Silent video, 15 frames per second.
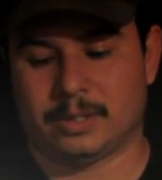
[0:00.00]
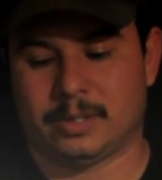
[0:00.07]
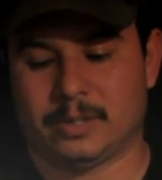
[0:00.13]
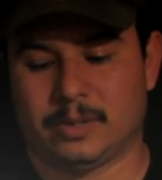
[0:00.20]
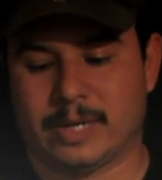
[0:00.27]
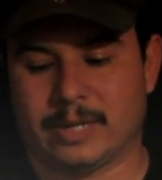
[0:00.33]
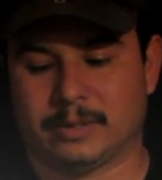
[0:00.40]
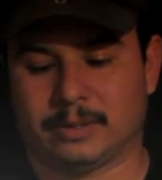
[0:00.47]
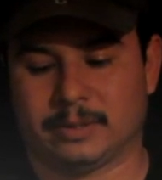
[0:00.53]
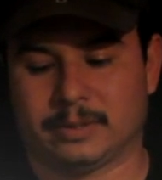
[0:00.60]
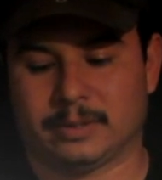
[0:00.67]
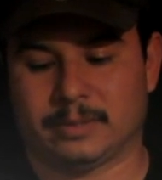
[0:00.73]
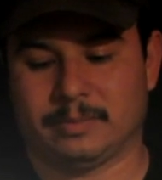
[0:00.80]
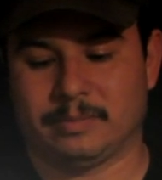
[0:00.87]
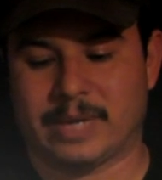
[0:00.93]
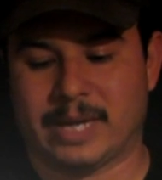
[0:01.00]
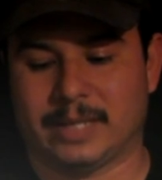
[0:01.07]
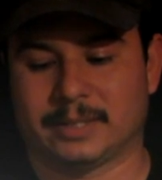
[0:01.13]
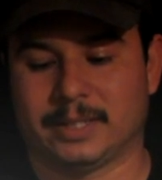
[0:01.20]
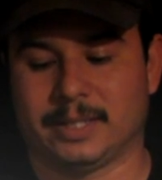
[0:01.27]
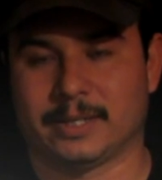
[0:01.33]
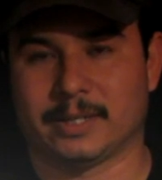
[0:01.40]
2-ounce
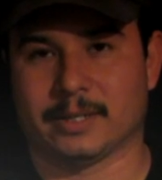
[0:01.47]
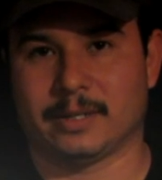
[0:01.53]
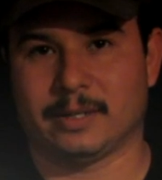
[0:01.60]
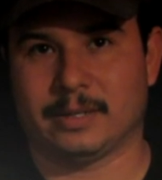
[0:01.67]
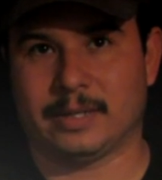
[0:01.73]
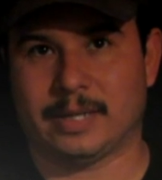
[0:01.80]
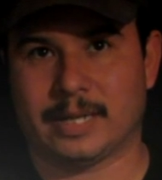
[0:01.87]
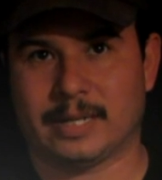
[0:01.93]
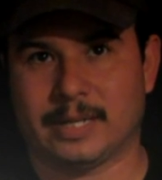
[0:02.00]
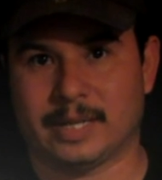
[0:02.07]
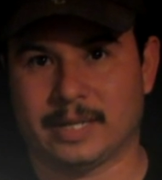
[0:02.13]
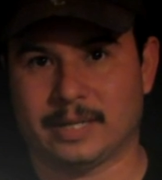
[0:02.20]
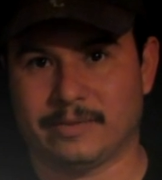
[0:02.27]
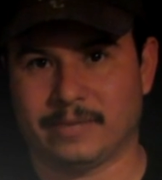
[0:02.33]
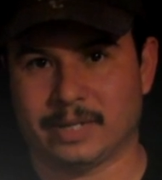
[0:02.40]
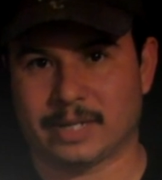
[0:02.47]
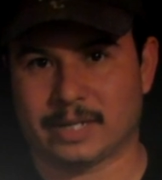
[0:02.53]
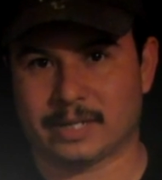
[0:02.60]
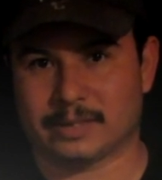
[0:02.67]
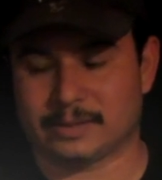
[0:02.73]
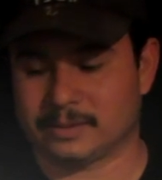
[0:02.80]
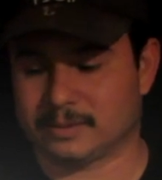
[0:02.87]
bank sinker at the end of your
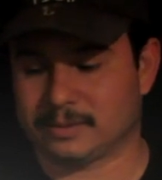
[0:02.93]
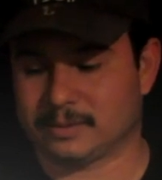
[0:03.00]
line,